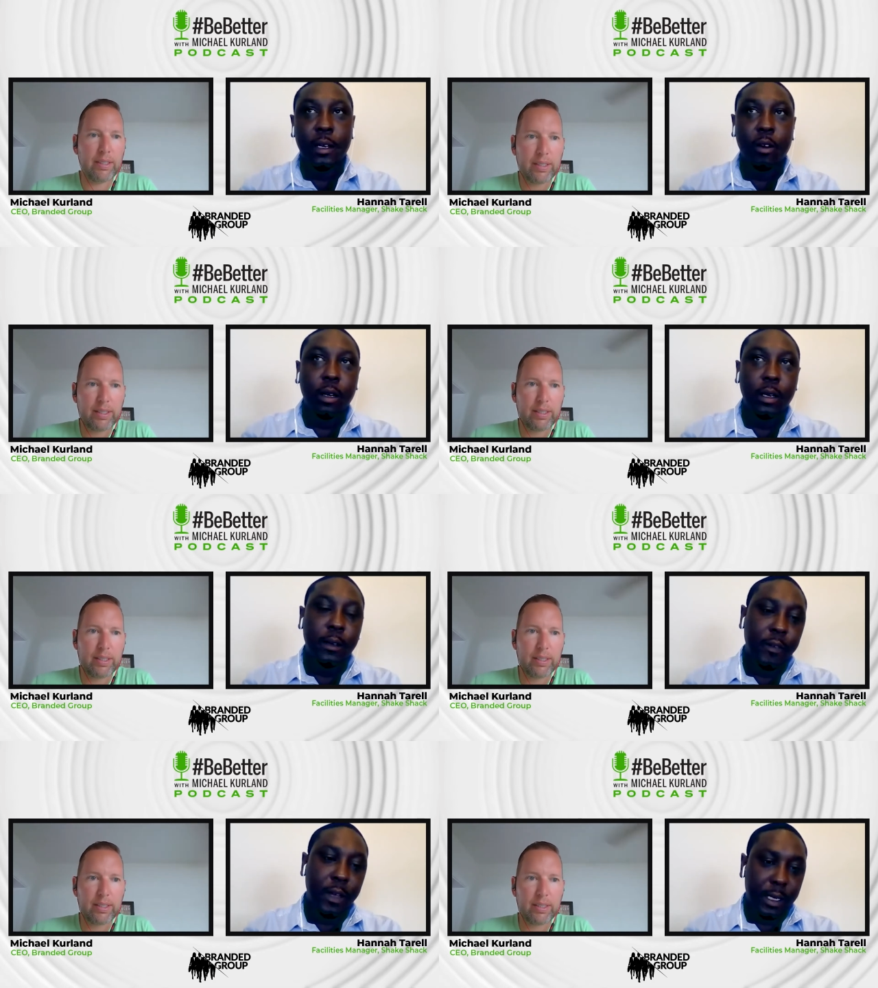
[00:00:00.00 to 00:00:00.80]
Speaker 1: in
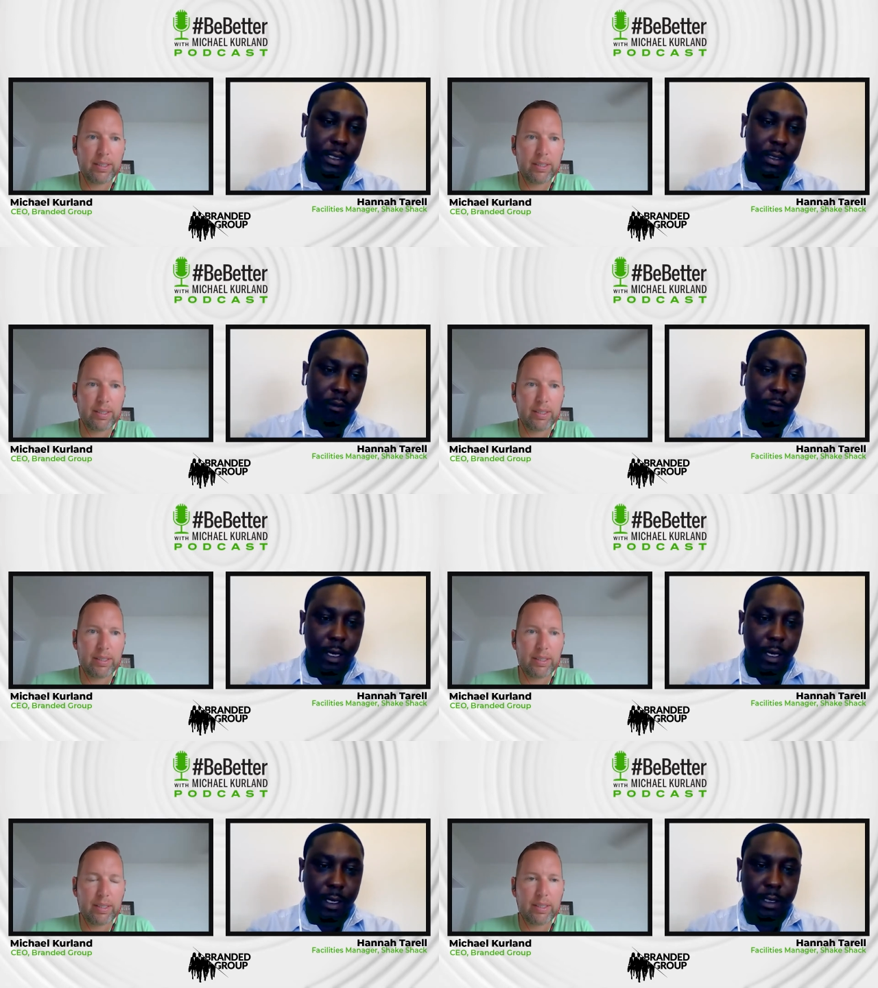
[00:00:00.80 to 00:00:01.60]
Vegas.
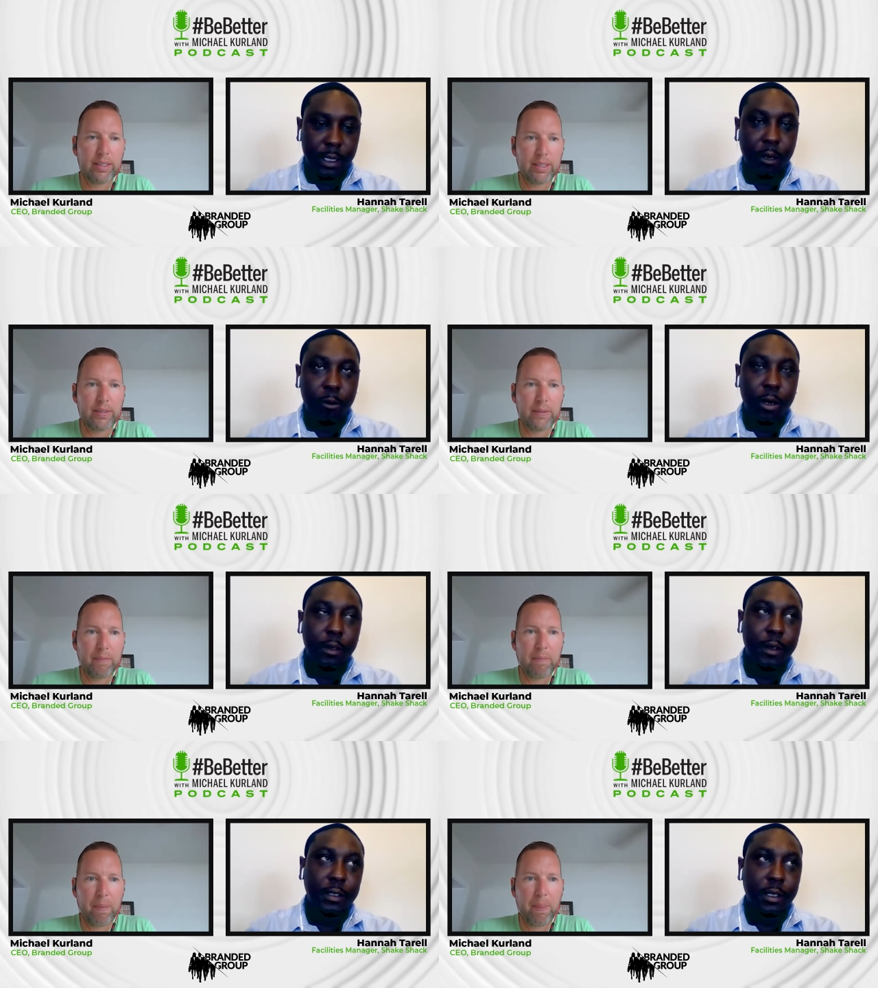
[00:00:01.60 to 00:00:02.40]
So Vegas,
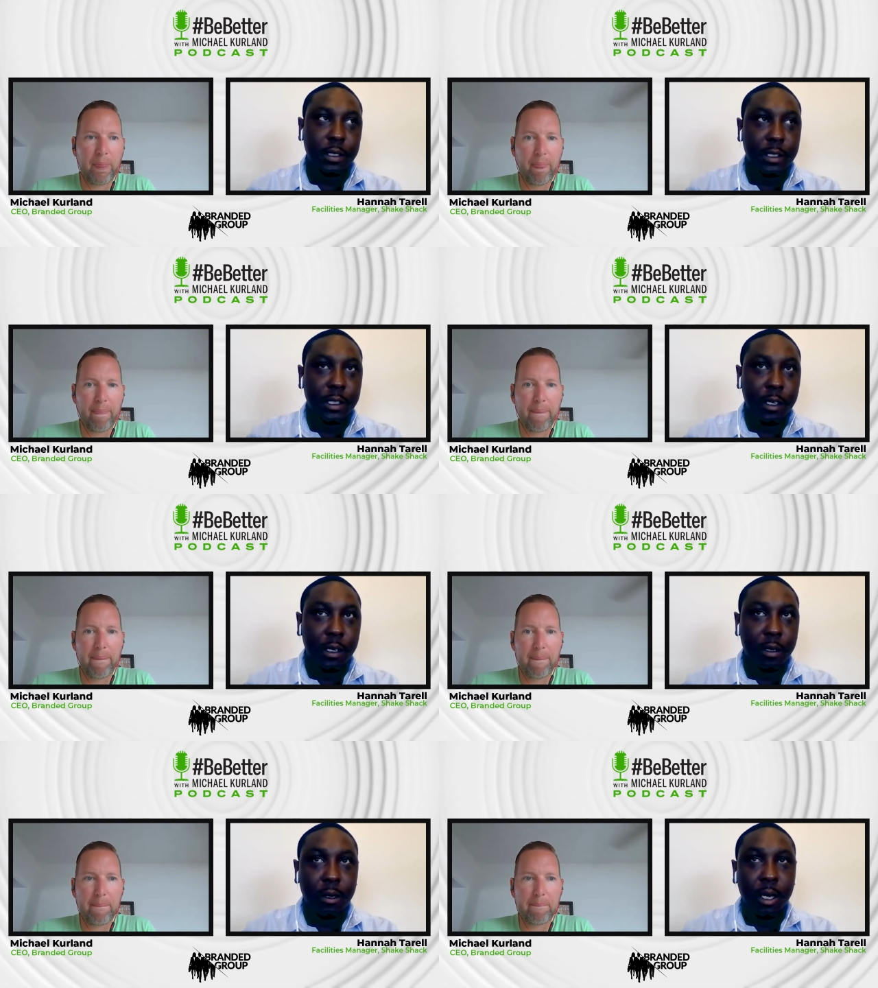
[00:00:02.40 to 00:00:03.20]
anywhere there's a
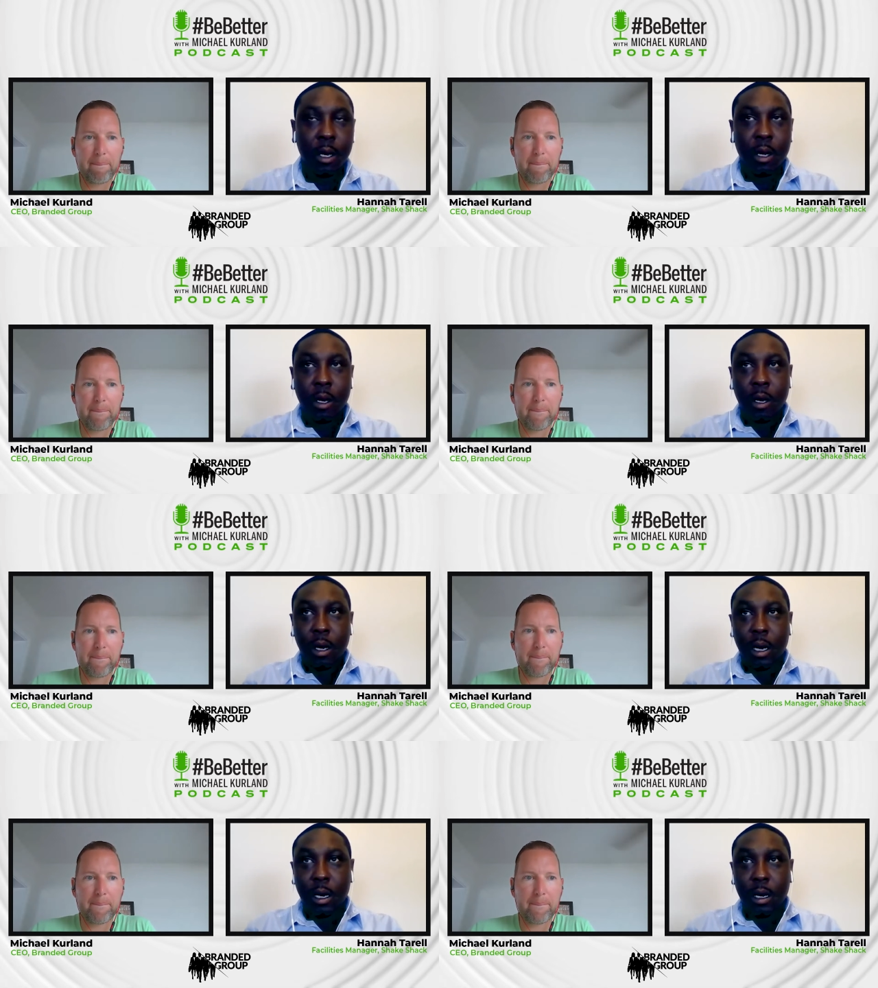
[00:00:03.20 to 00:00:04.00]
casino
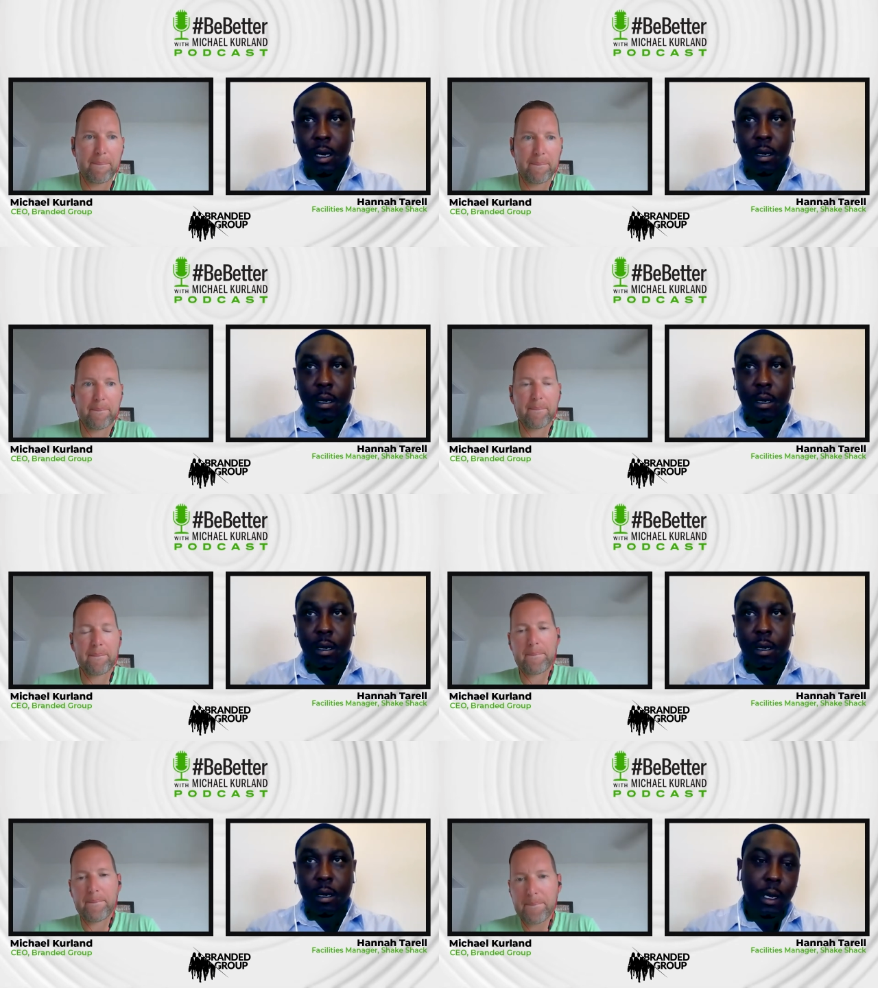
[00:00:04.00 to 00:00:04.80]

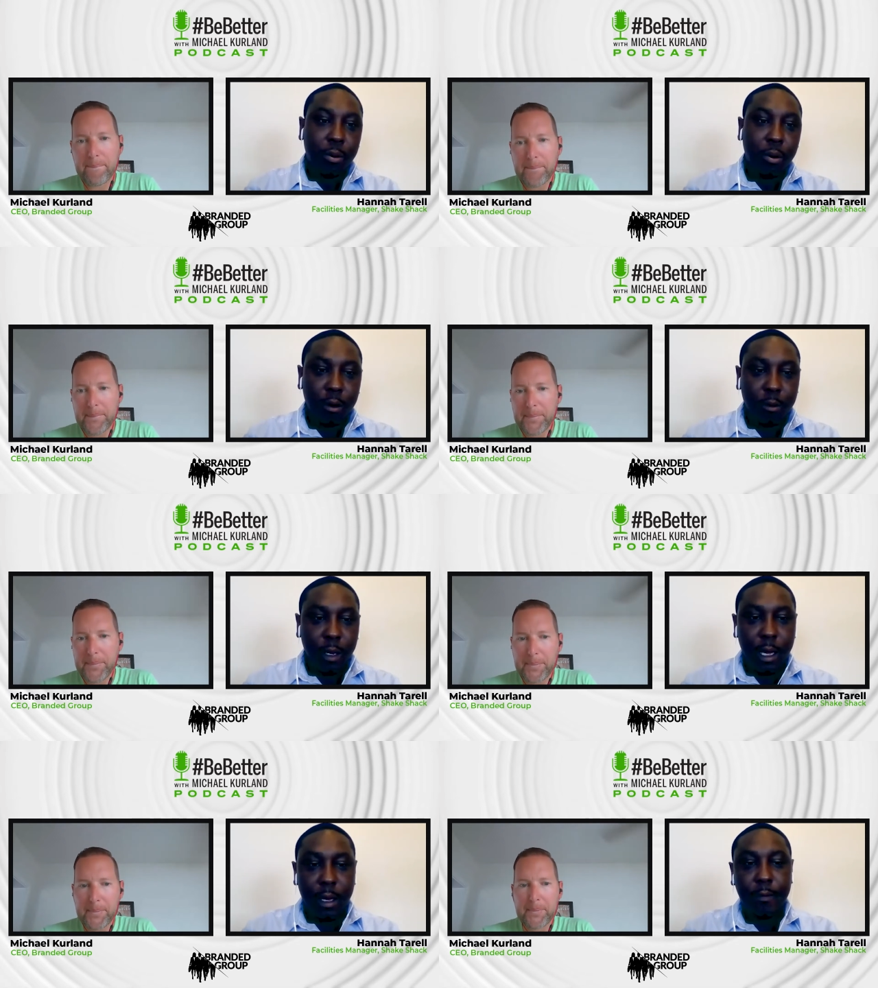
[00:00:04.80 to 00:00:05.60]
or an airport, we
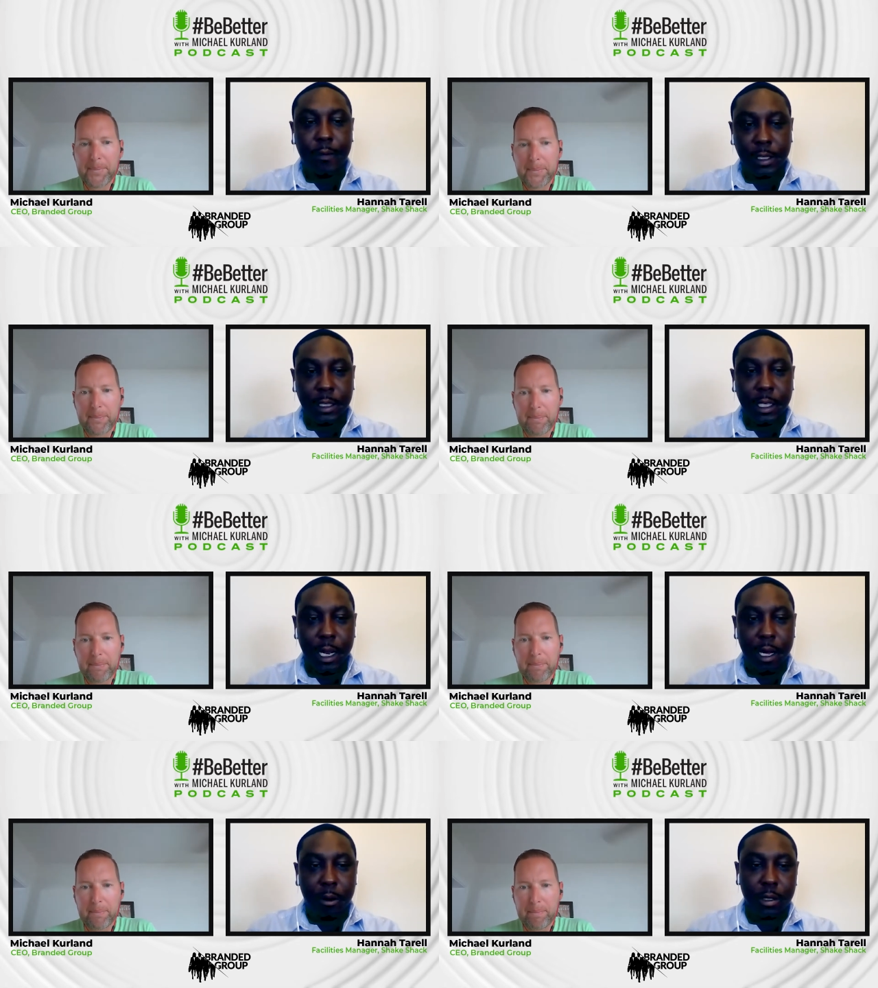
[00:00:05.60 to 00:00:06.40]
have extended
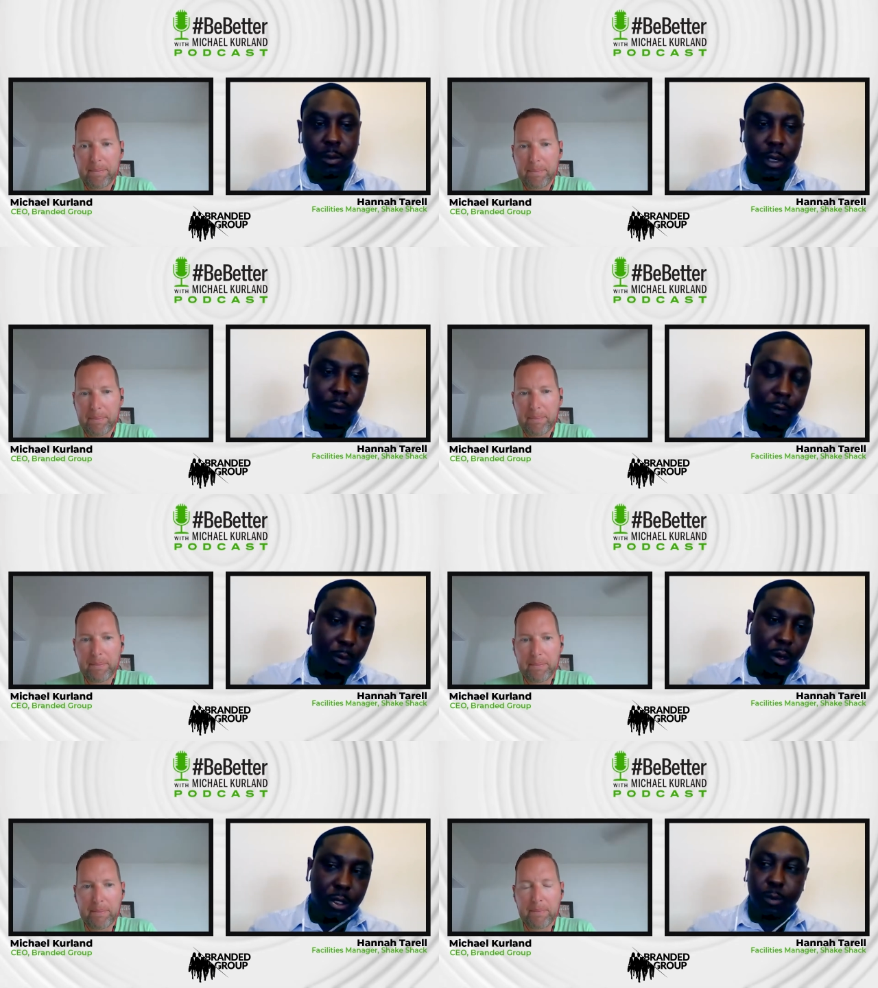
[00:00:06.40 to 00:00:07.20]
hours, but for the
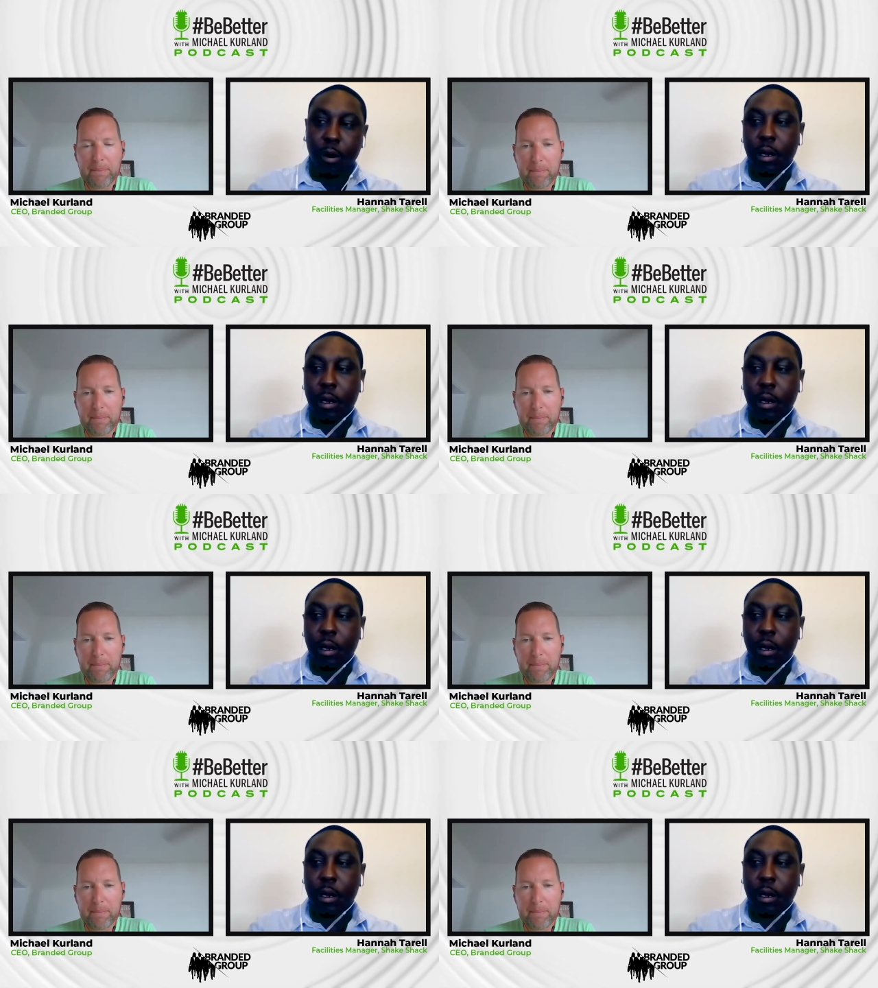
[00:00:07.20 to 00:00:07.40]
most part